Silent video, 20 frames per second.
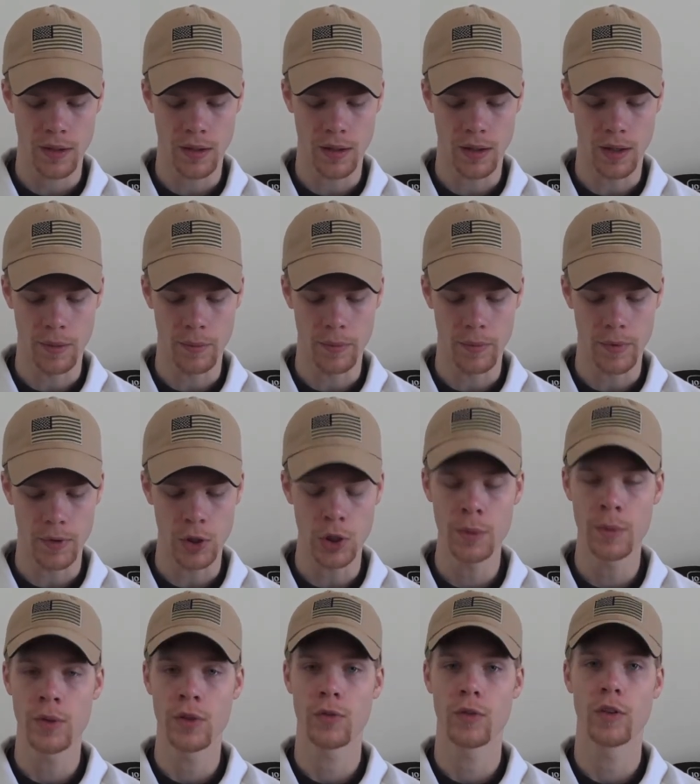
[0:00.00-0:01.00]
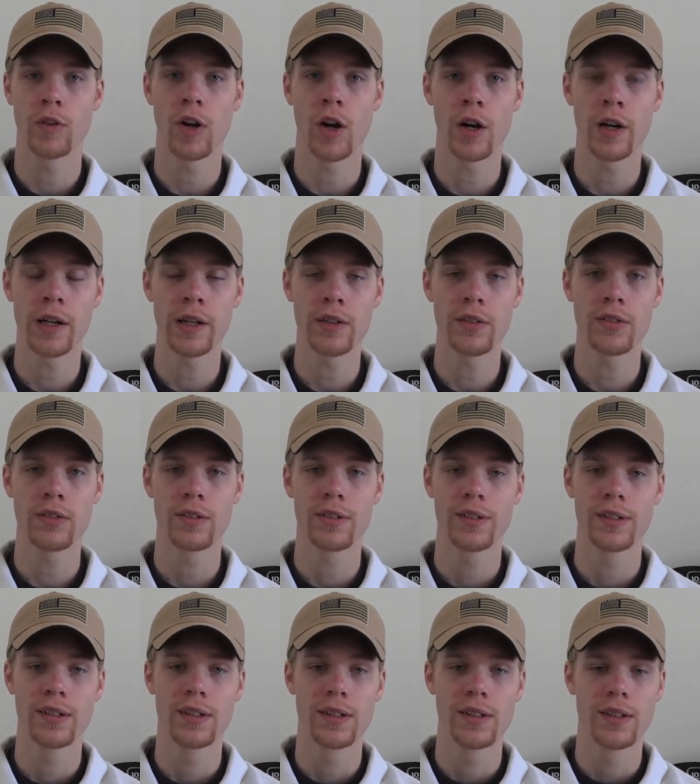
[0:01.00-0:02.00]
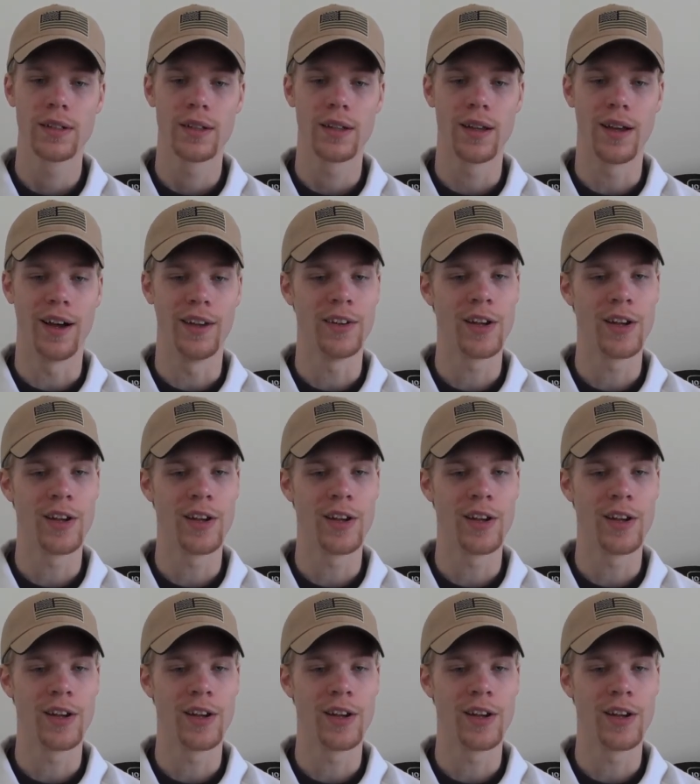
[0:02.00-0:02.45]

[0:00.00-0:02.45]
Um, He Wins for Targets, uh,